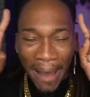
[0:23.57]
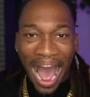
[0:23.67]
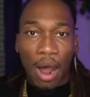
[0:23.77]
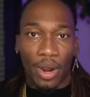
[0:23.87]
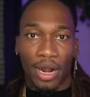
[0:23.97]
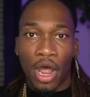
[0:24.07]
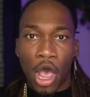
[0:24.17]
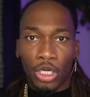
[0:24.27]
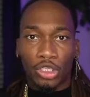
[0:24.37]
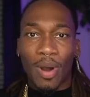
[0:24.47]
power
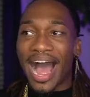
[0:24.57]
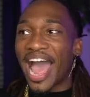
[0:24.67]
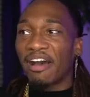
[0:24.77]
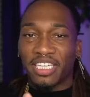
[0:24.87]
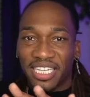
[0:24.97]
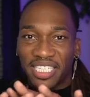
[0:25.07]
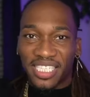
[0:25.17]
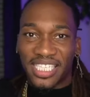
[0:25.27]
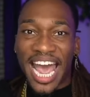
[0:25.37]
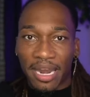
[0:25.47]
do I have to
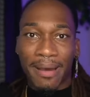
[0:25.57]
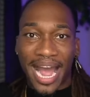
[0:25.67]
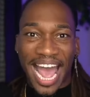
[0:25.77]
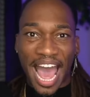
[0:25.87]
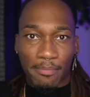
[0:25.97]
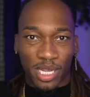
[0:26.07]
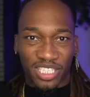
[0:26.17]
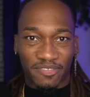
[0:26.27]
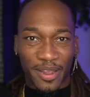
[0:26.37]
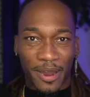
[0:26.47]
set my
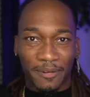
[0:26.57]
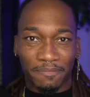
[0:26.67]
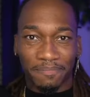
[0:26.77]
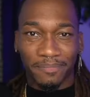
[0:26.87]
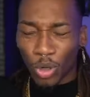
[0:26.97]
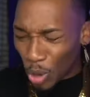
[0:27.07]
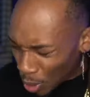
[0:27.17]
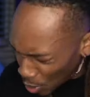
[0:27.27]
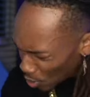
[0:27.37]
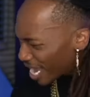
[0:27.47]
atmosphere?
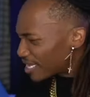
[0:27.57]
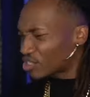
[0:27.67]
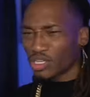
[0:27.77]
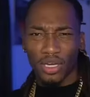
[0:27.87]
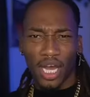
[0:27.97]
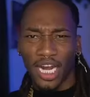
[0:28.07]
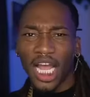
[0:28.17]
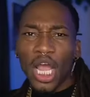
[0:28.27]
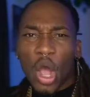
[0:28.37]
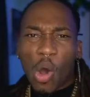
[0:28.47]
Ooh, that's good.
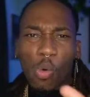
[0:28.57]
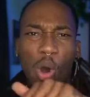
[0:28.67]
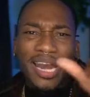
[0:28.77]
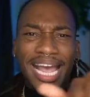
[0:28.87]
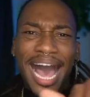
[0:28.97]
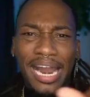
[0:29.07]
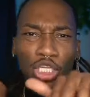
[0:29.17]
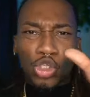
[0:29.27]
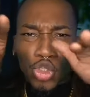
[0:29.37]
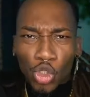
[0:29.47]
What kind
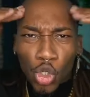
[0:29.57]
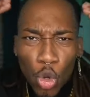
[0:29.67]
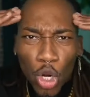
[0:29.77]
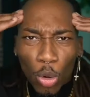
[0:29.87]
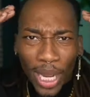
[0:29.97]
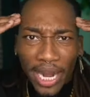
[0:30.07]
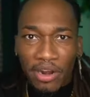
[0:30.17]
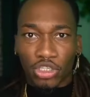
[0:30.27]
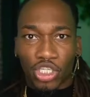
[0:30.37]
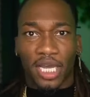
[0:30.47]
of pseudo
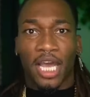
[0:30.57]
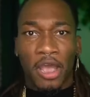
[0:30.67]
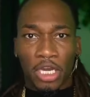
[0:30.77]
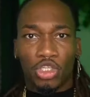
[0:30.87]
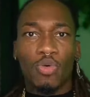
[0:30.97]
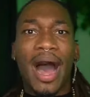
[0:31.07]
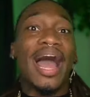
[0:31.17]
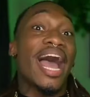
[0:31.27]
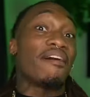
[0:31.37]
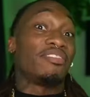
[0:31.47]
energy do I
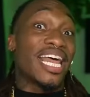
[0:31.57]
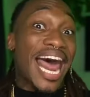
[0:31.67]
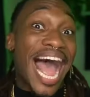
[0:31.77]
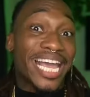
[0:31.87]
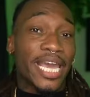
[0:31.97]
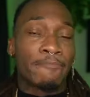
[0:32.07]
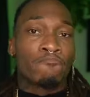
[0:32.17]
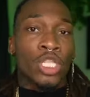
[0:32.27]
have that I can